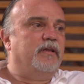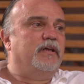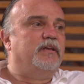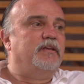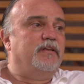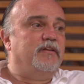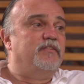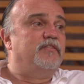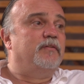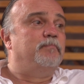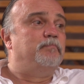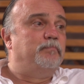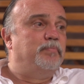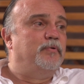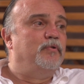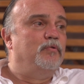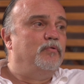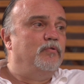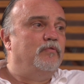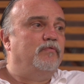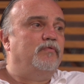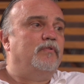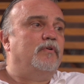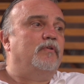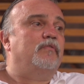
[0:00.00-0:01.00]
That is a
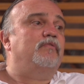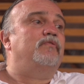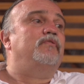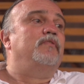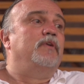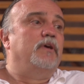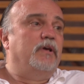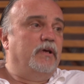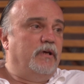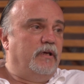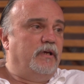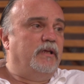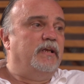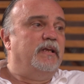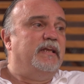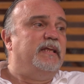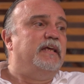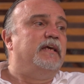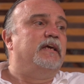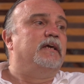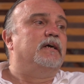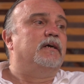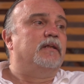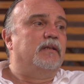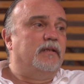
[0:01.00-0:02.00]
proof of
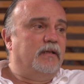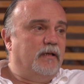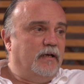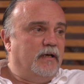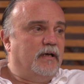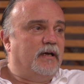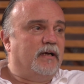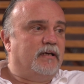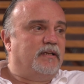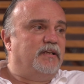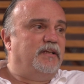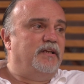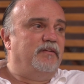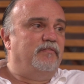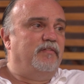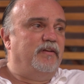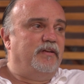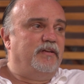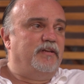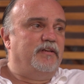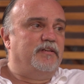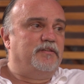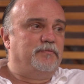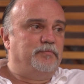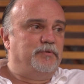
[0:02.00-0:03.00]
illegal
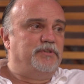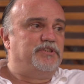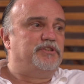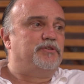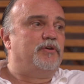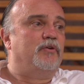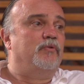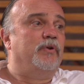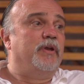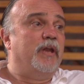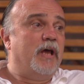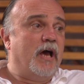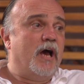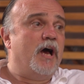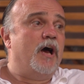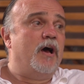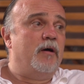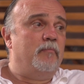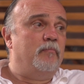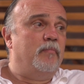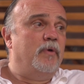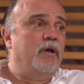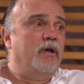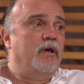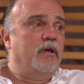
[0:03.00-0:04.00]
activities which can
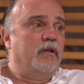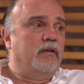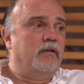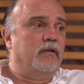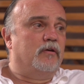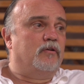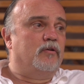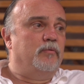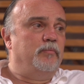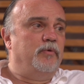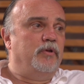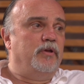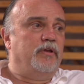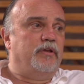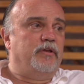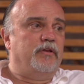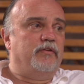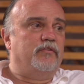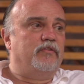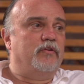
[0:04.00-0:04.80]
harm the community.